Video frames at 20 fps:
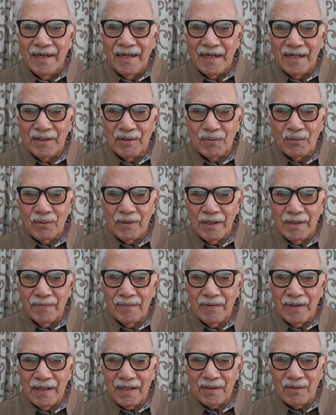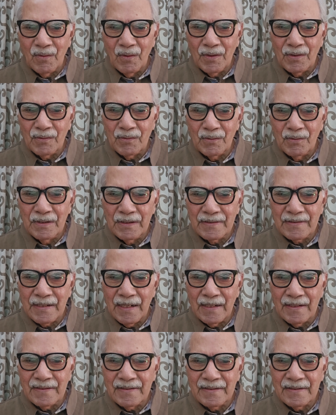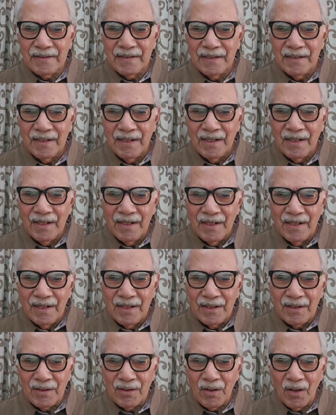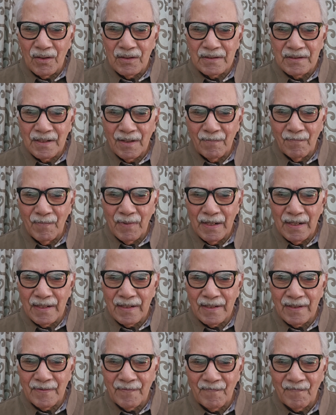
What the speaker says: and today we are going to discuss clause number